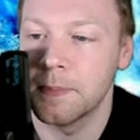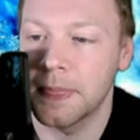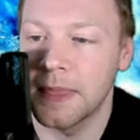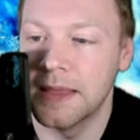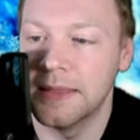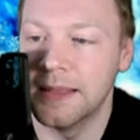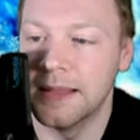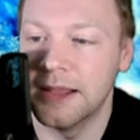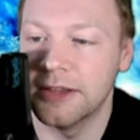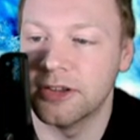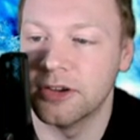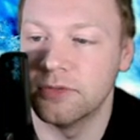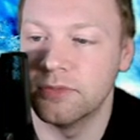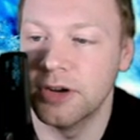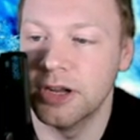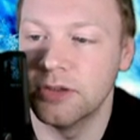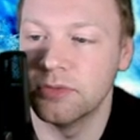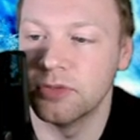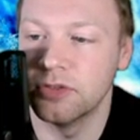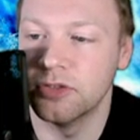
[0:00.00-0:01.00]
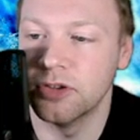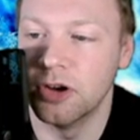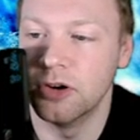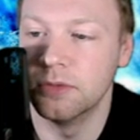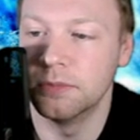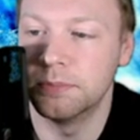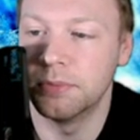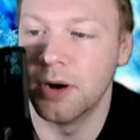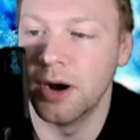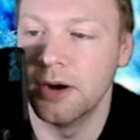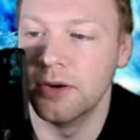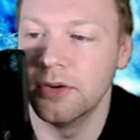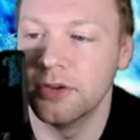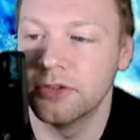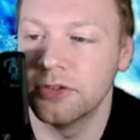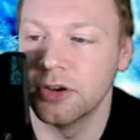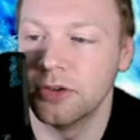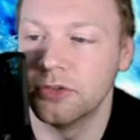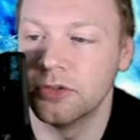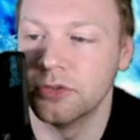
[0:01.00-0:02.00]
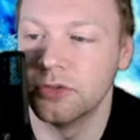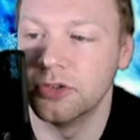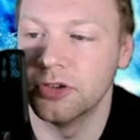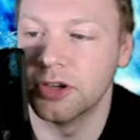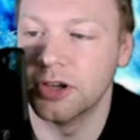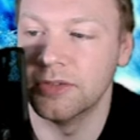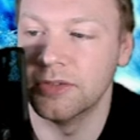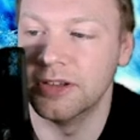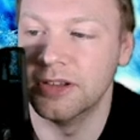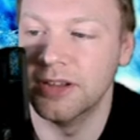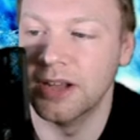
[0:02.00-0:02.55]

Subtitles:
In the letter, Reeves was told pro-social security